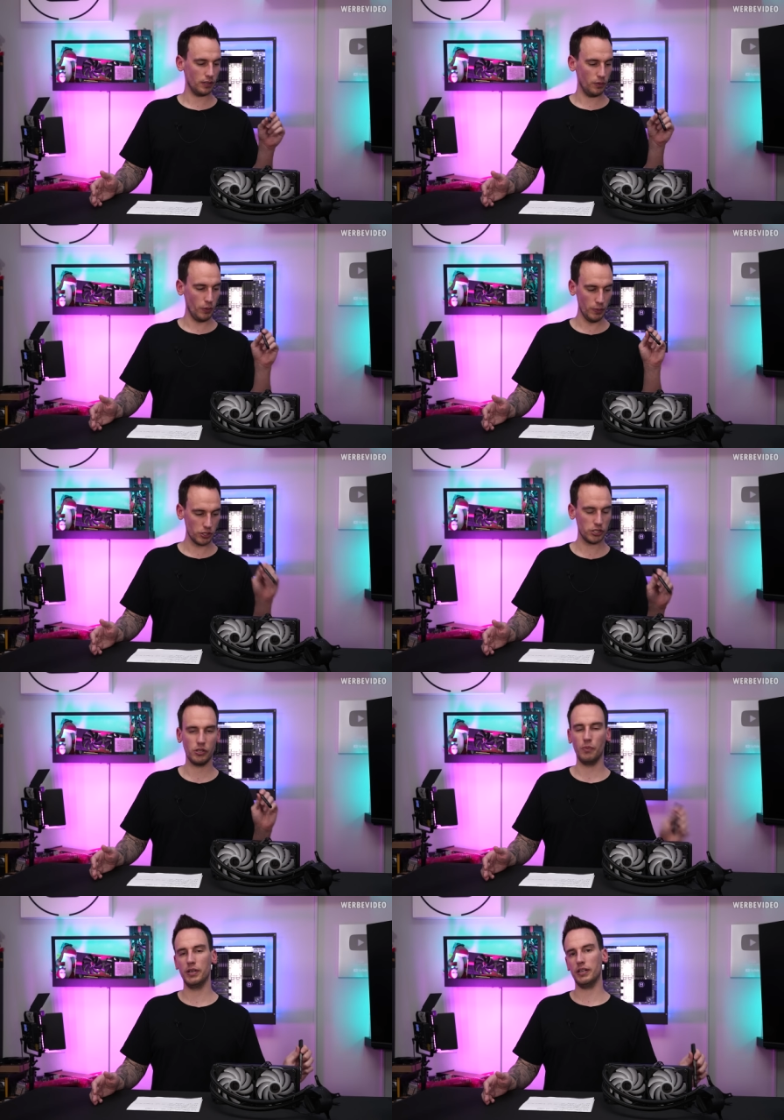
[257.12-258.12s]
we will just
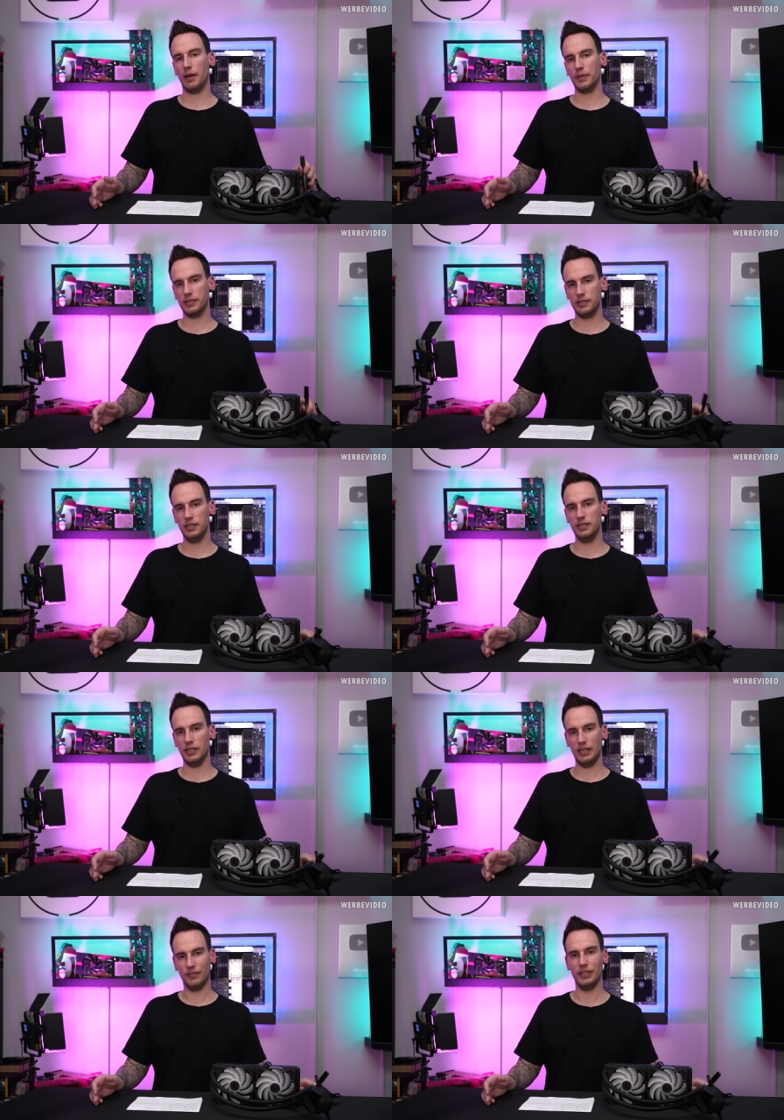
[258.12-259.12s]
open it up and see
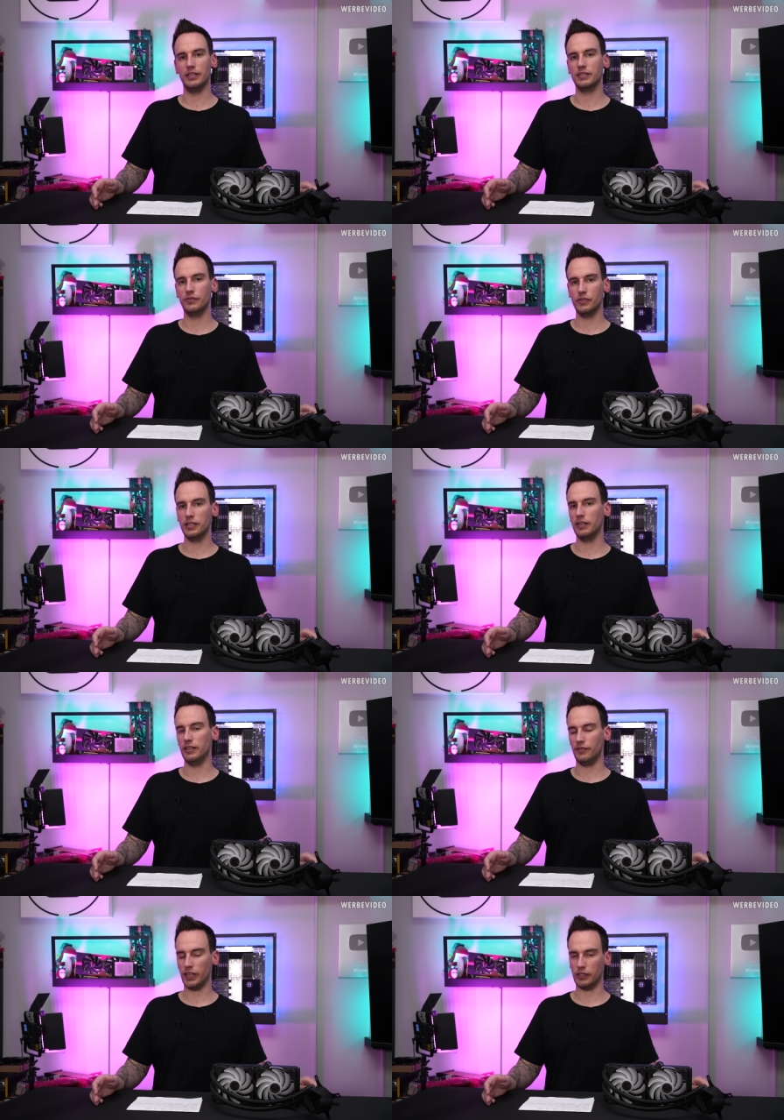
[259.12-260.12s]
if it is physically
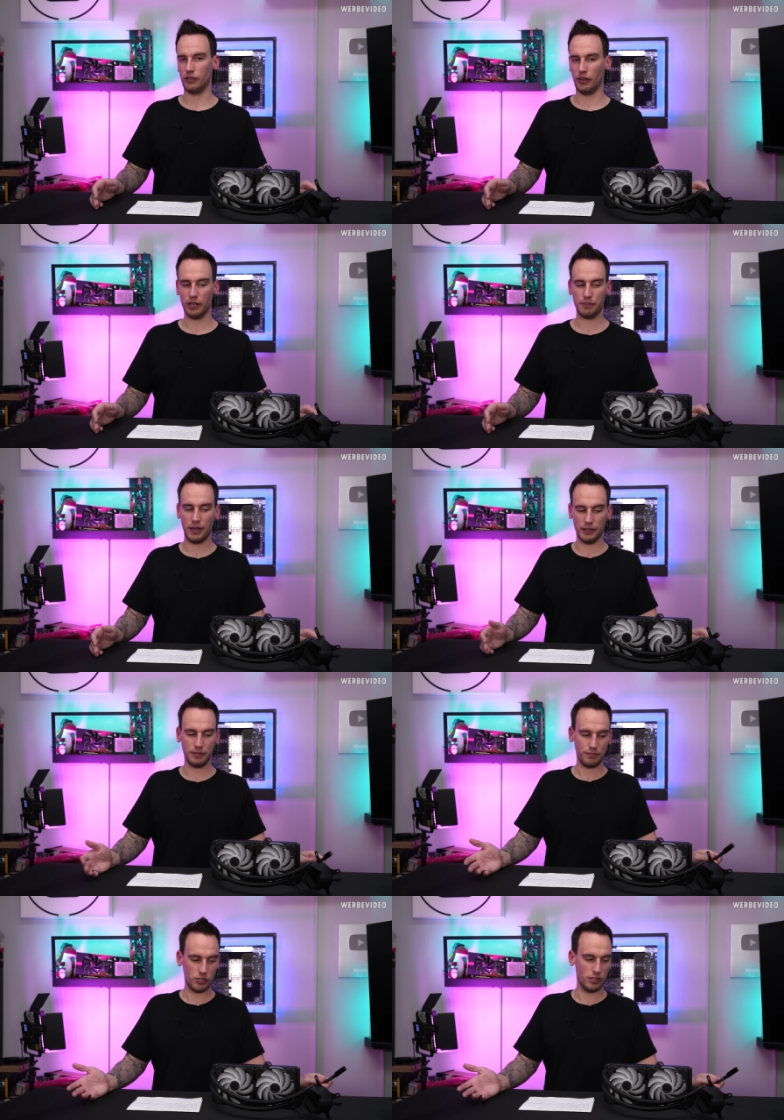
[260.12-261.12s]
affected or not. But
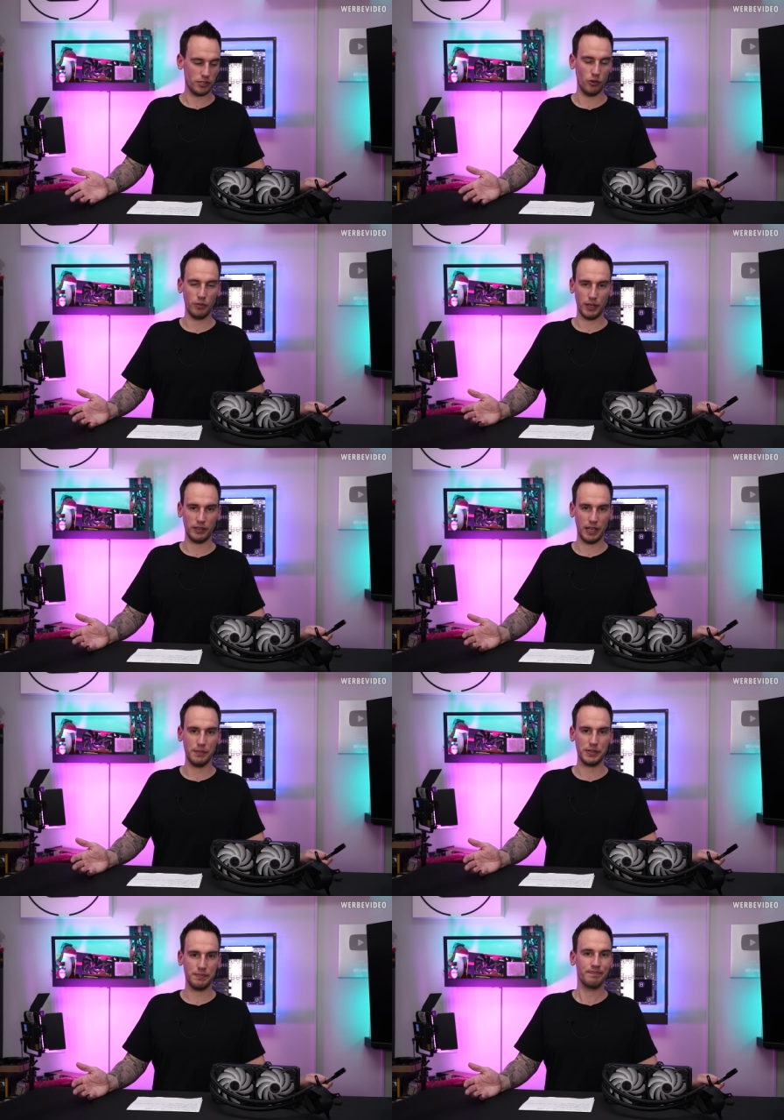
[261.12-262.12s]
just going by the
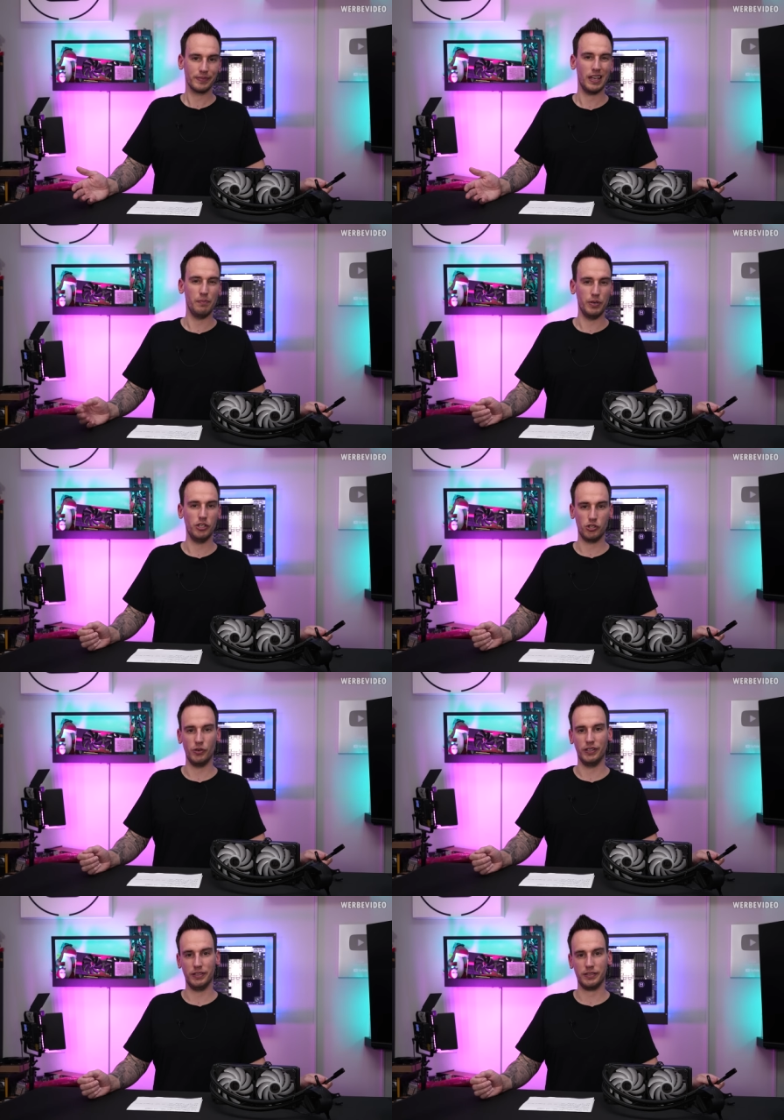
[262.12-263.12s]
temps, I'm pretty sure
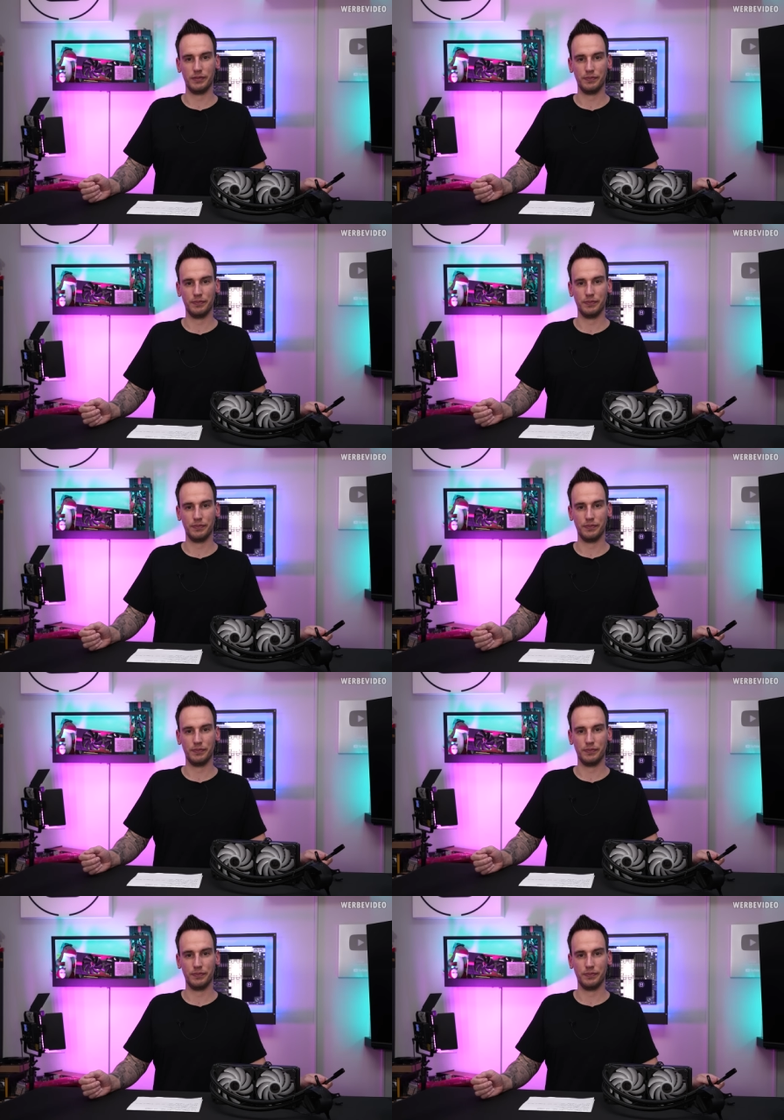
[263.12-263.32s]
it is.